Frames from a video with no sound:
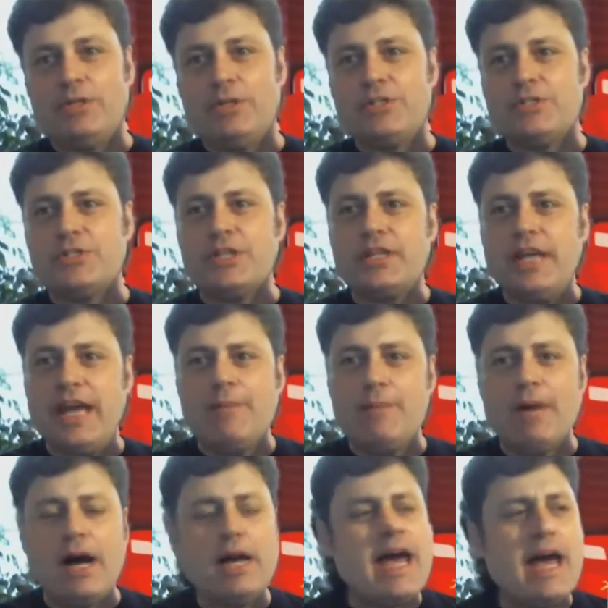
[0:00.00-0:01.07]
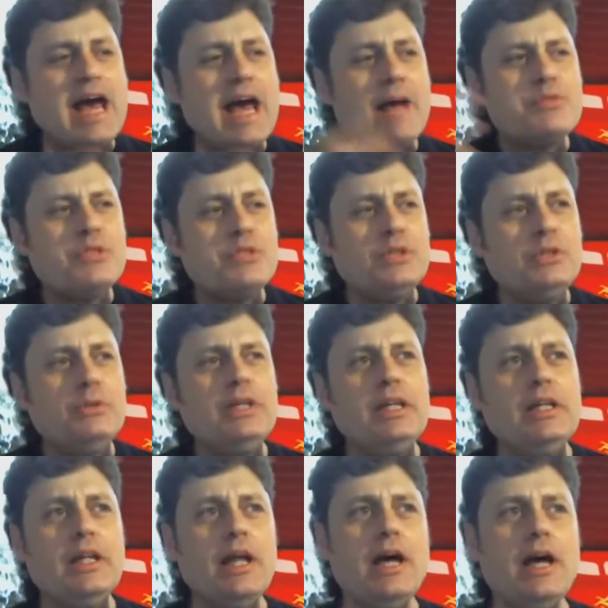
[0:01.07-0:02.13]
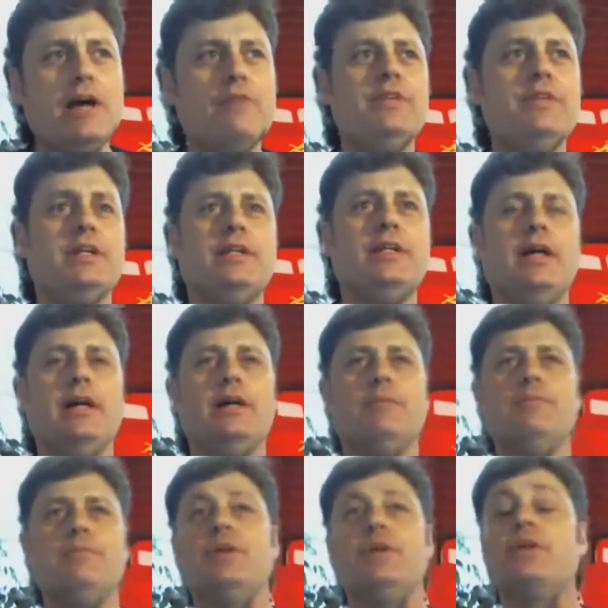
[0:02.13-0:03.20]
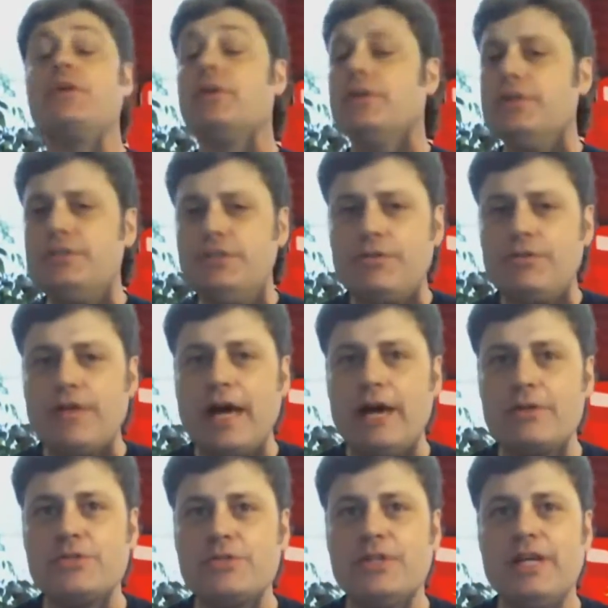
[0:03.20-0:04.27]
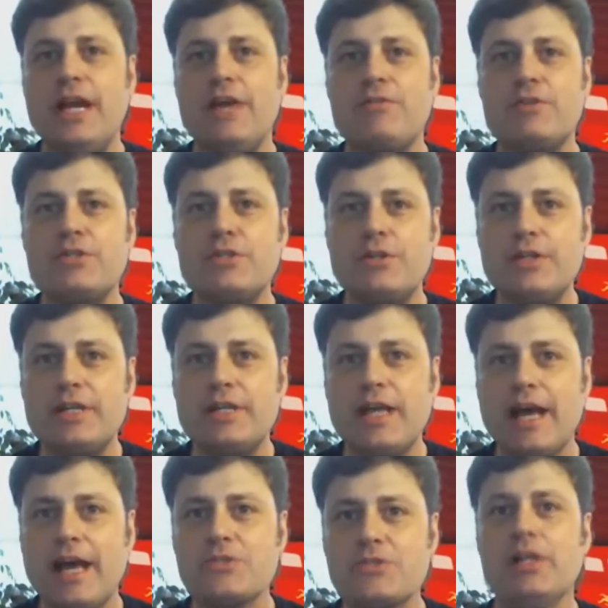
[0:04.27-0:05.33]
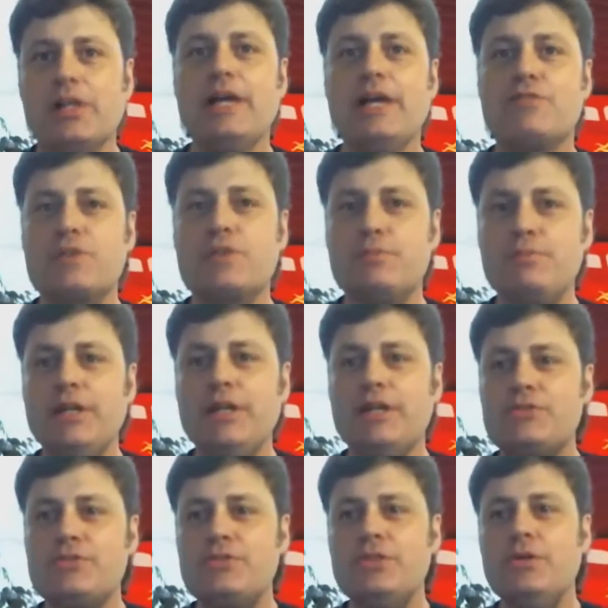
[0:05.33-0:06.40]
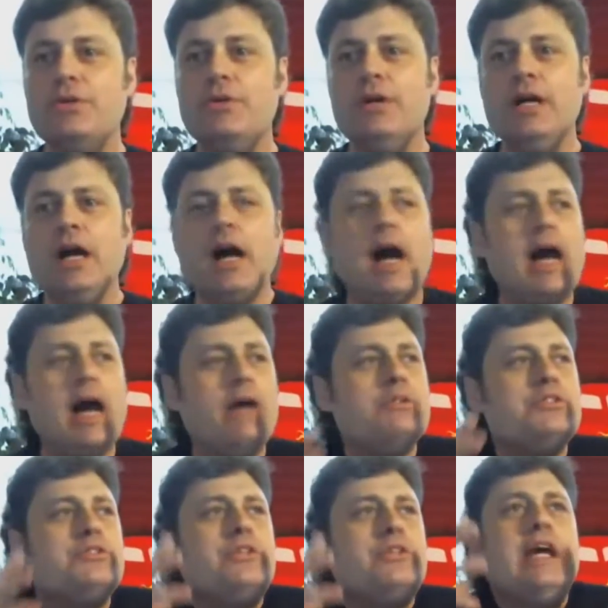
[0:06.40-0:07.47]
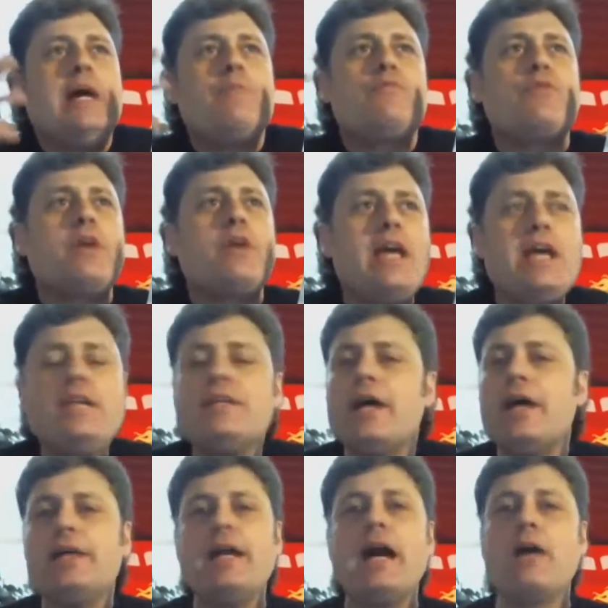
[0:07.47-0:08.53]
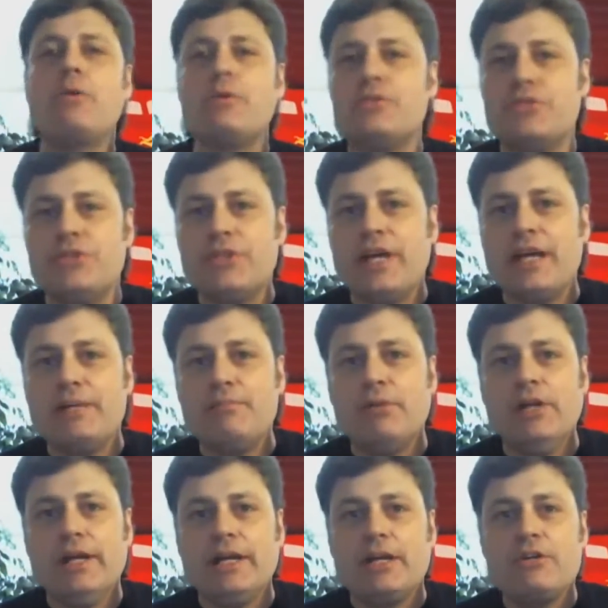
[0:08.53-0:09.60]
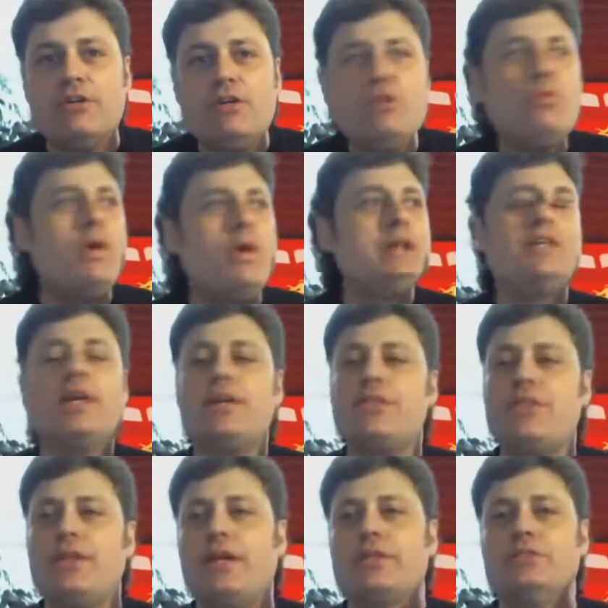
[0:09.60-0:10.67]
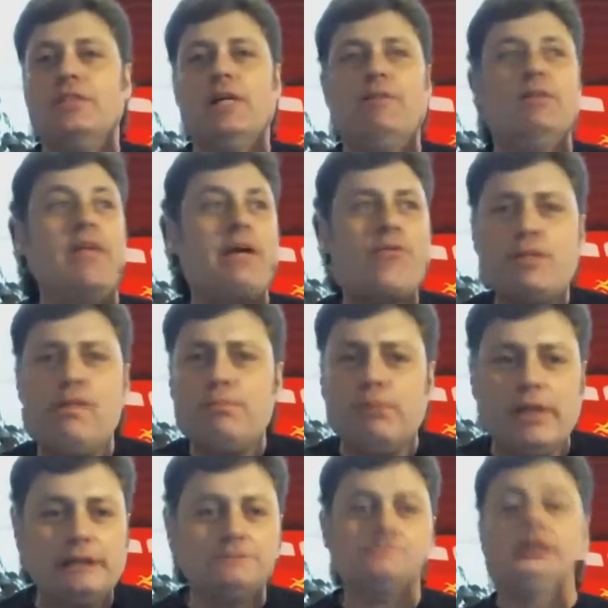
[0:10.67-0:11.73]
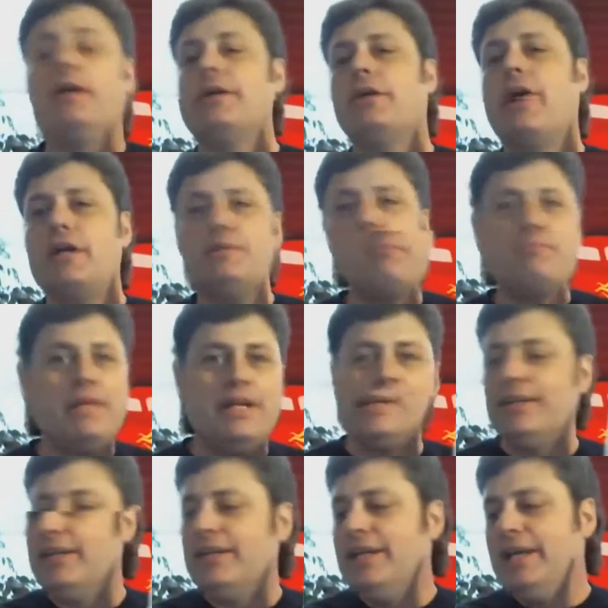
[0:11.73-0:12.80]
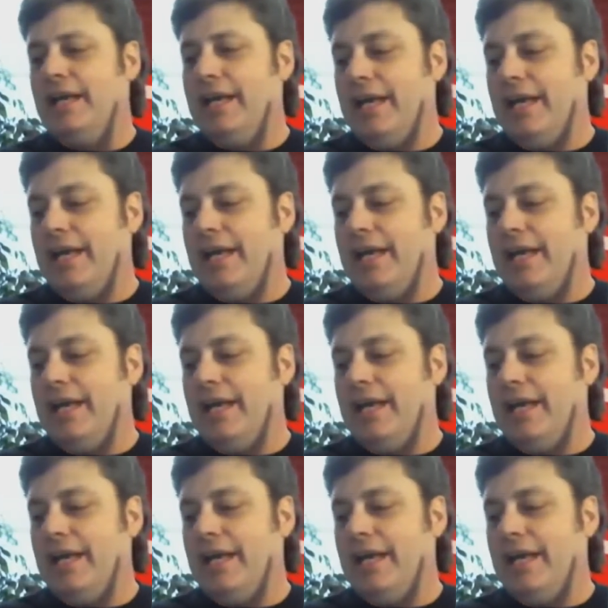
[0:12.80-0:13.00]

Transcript: which is a game I absolutely loved. In um, the early 2000s, they had Return to Castle. I had for the PS2. I would stay up for eight, nine hours at night playing it. Couldn't wait to get to the next level. I replayed it on hard, beat it.